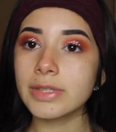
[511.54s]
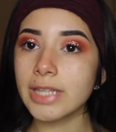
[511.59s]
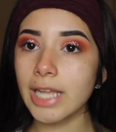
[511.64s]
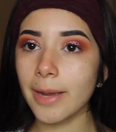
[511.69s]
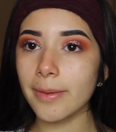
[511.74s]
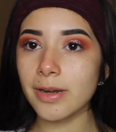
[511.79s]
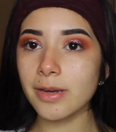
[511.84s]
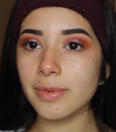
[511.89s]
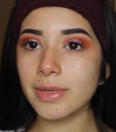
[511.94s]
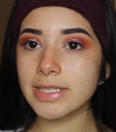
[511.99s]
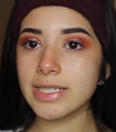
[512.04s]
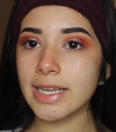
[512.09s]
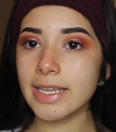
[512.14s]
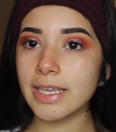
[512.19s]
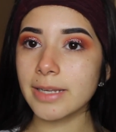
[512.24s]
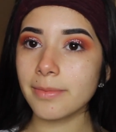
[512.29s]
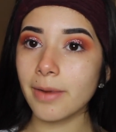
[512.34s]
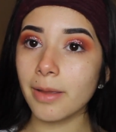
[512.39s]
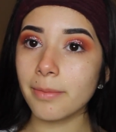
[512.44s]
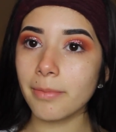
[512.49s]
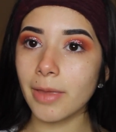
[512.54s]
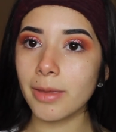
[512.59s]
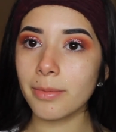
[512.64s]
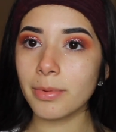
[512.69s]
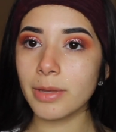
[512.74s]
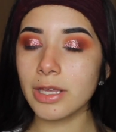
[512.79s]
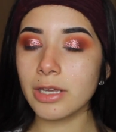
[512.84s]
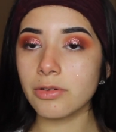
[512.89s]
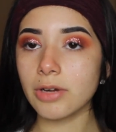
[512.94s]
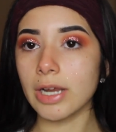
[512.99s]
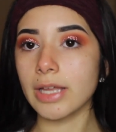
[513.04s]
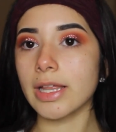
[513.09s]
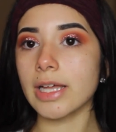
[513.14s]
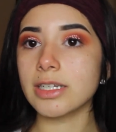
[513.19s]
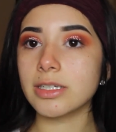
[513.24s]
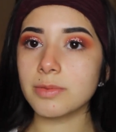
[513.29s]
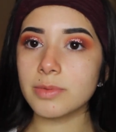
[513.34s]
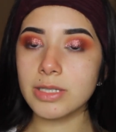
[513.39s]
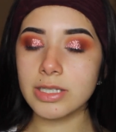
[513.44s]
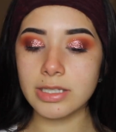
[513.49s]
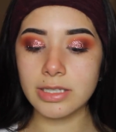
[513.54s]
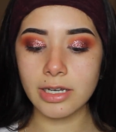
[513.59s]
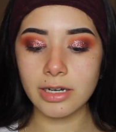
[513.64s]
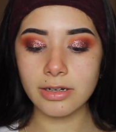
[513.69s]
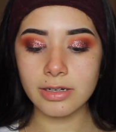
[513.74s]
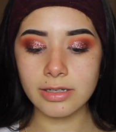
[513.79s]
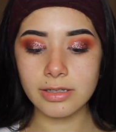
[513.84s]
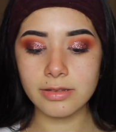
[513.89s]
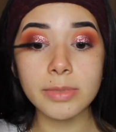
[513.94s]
Now I'm going to be taking my Maybelline Gray Lash Mascara.